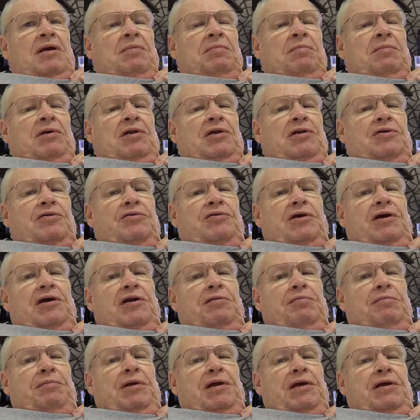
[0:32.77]
I'm going to try
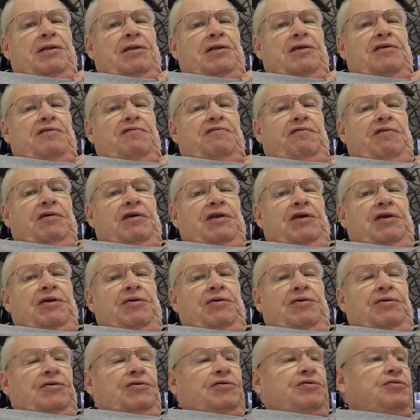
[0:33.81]
to make this
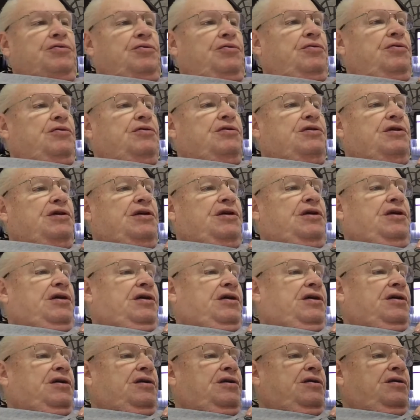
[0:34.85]
video as short as I
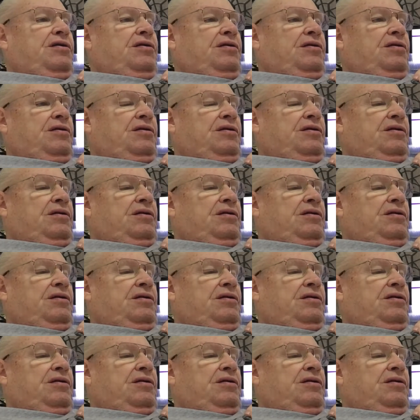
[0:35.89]
can,